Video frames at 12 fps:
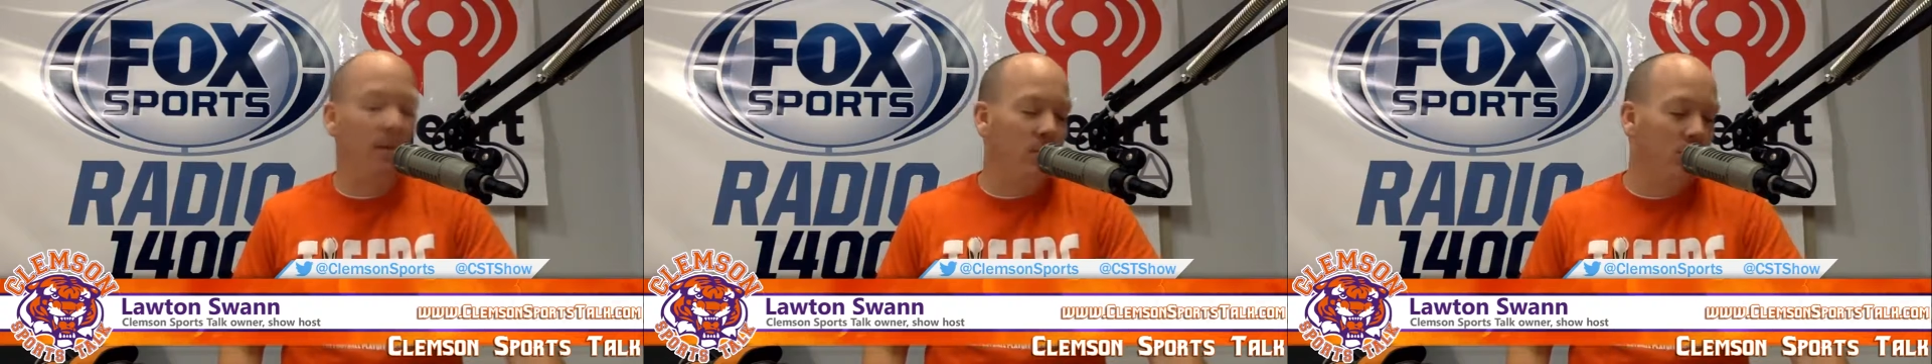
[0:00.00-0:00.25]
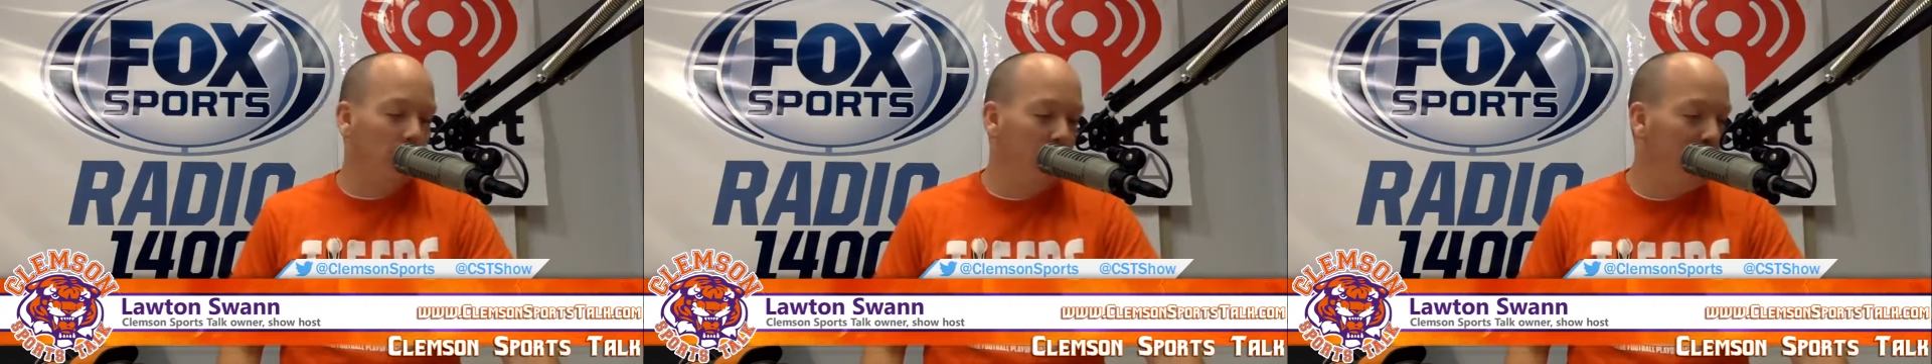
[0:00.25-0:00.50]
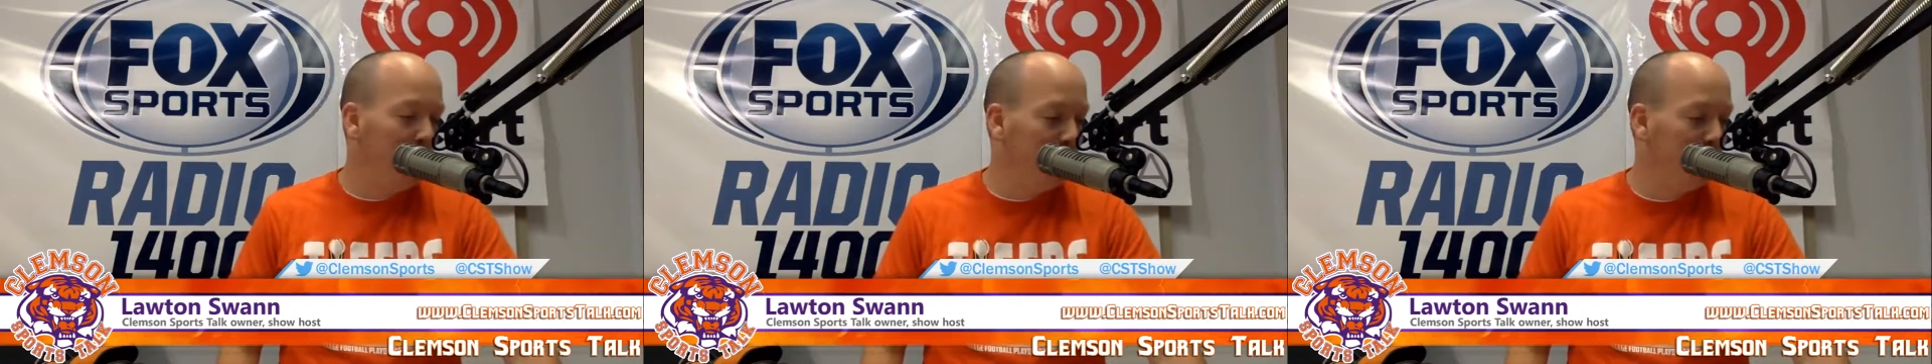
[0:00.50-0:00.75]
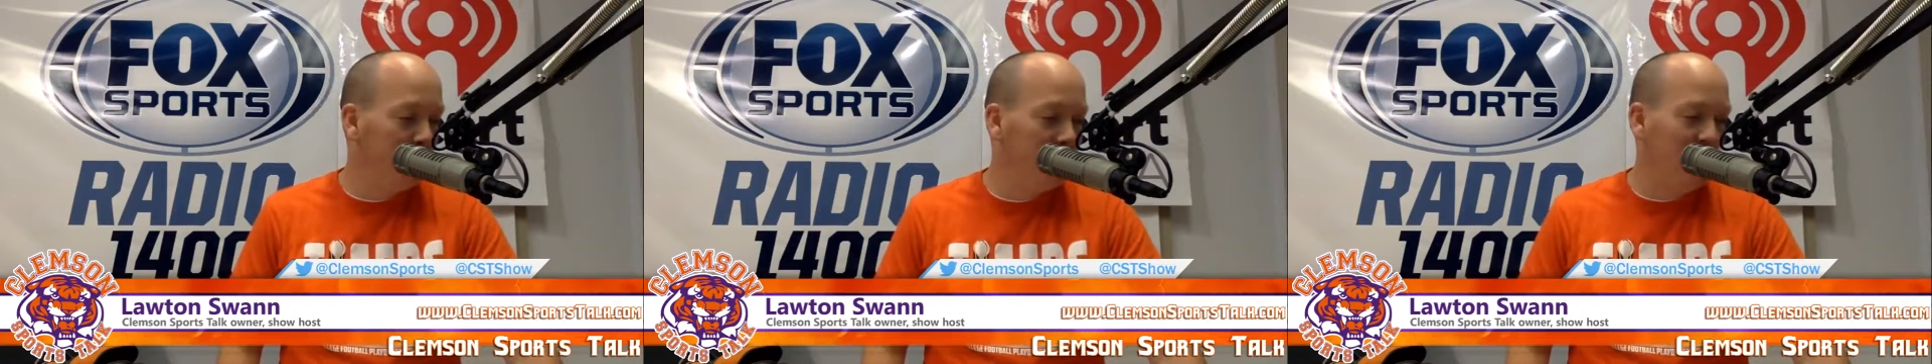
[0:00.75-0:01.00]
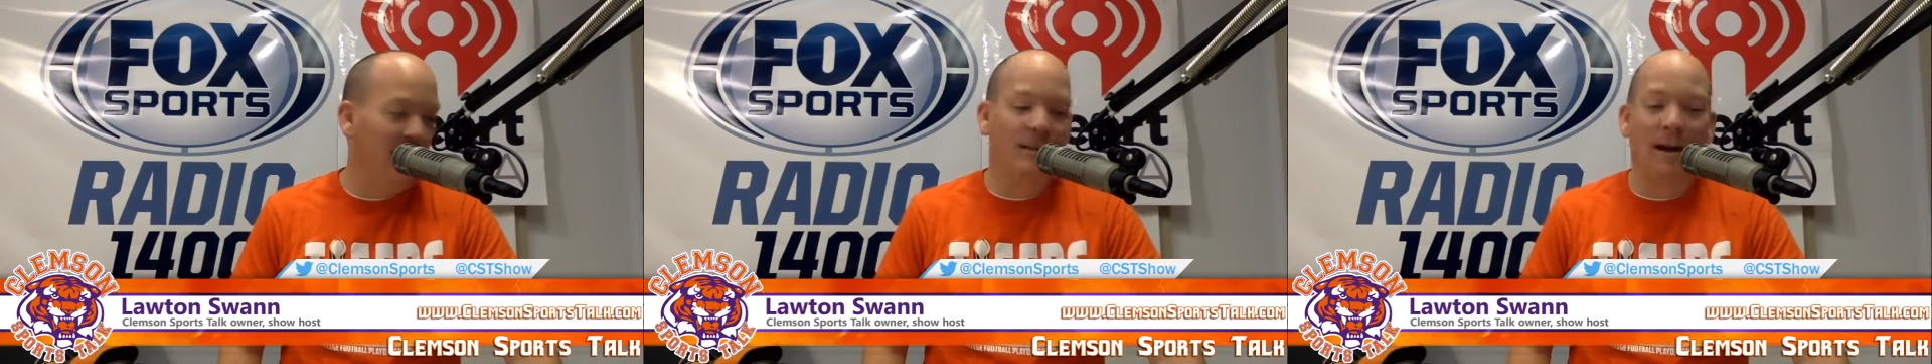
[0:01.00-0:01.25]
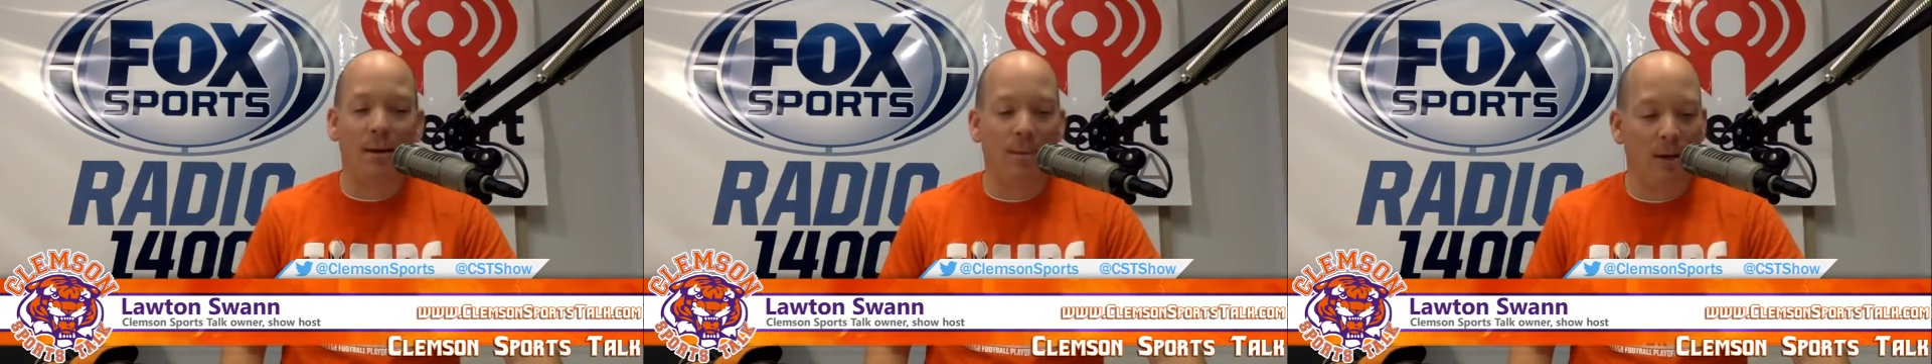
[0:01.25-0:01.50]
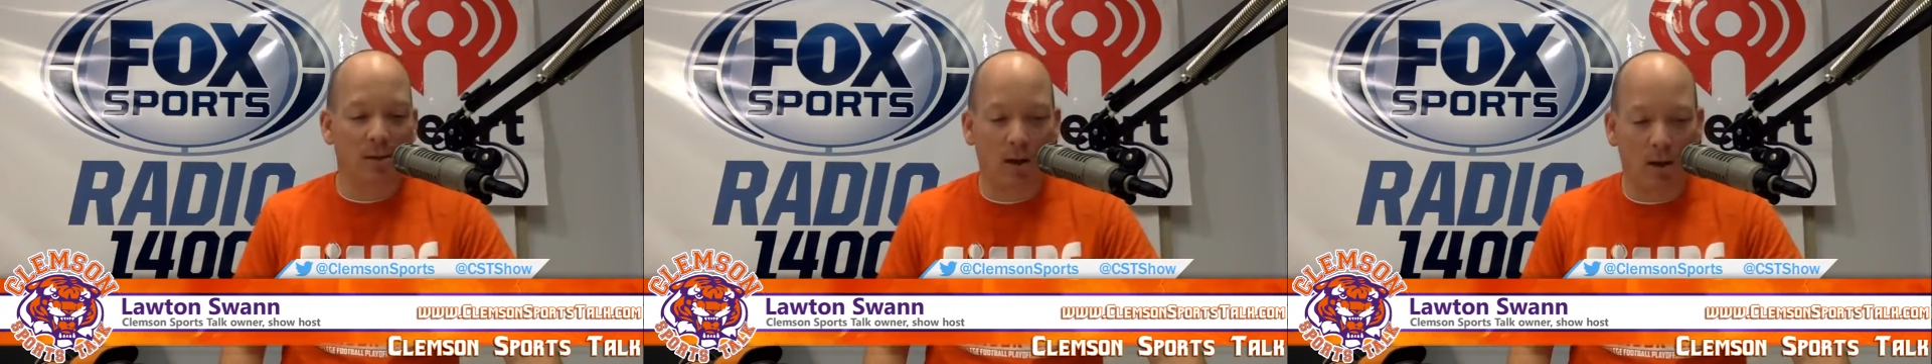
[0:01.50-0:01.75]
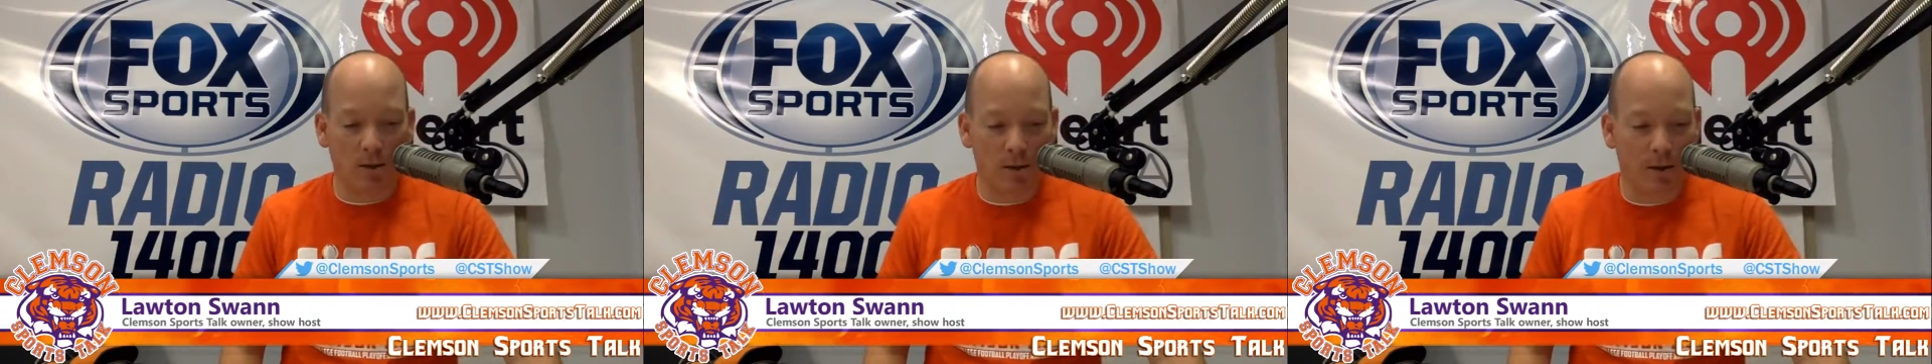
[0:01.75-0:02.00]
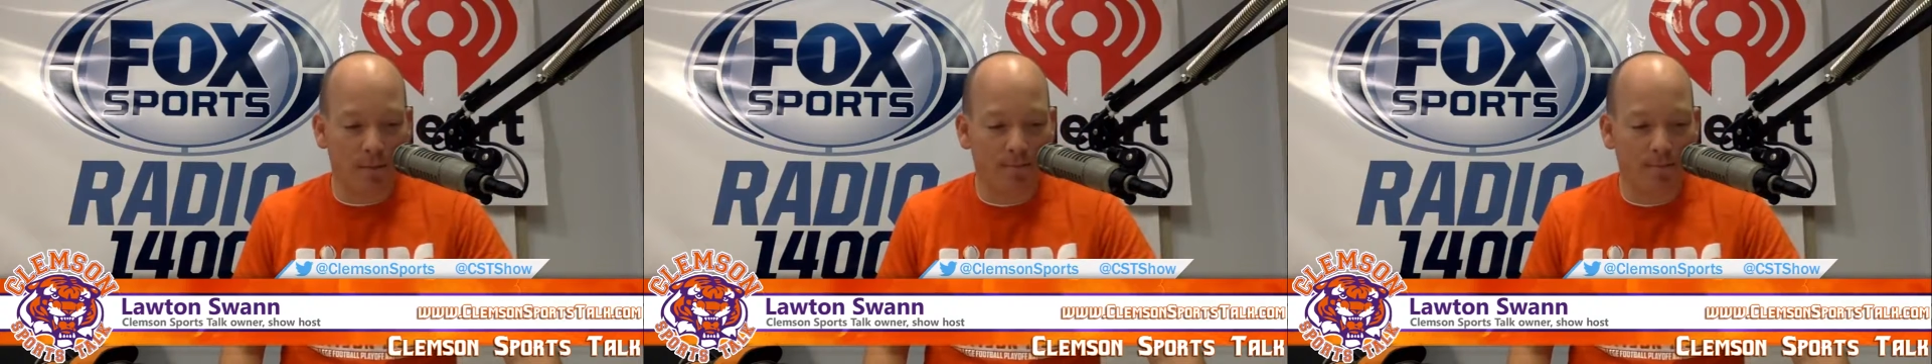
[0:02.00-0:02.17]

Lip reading: Missouri. That's got to be a toss-up.